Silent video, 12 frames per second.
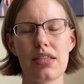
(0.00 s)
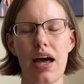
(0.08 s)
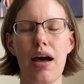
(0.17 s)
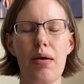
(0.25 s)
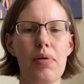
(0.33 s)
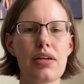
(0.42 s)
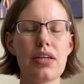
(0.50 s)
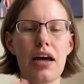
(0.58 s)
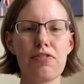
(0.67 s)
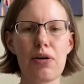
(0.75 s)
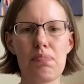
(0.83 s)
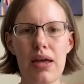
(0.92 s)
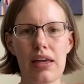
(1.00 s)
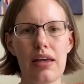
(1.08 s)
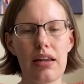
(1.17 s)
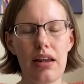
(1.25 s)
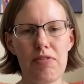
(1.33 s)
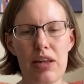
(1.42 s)
Aside from
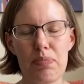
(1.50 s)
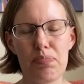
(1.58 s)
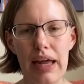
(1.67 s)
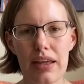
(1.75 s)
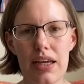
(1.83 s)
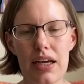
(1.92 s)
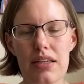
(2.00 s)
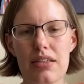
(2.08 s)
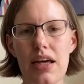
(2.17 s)
making lovely blankets,